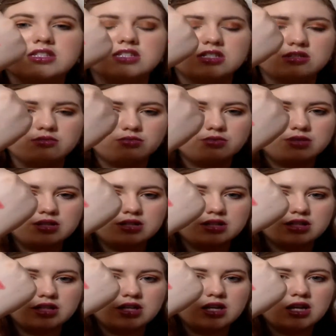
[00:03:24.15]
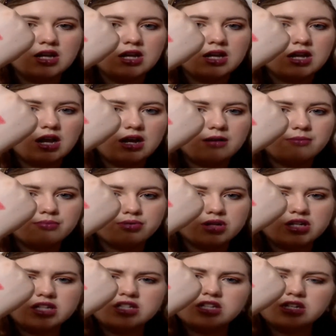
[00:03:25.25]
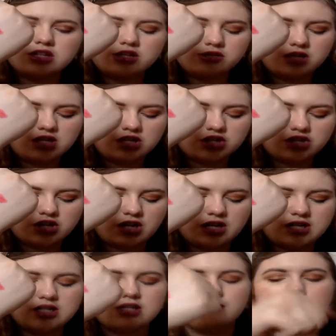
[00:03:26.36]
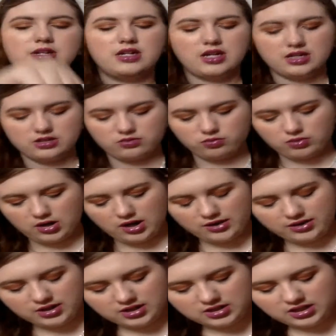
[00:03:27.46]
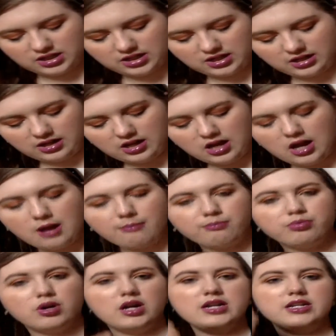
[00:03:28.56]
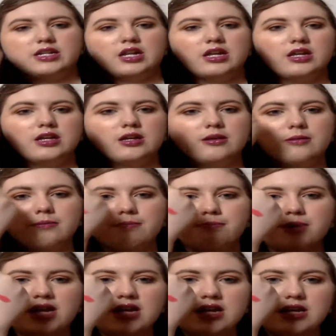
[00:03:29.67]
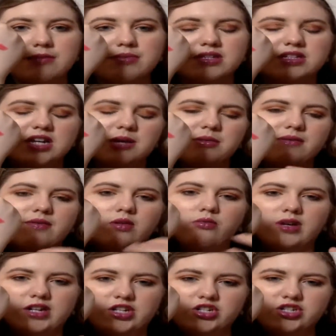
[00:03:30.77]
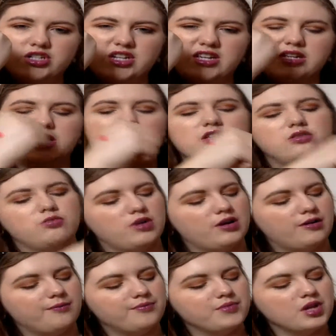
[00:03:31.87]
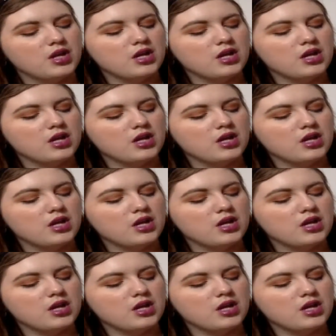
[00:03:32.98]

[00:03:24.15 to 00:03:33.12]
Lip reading: This is really pretty. It's a unique shade to me as well. I think it's like a bright pink, but it's got a bit of a reddish tint as well.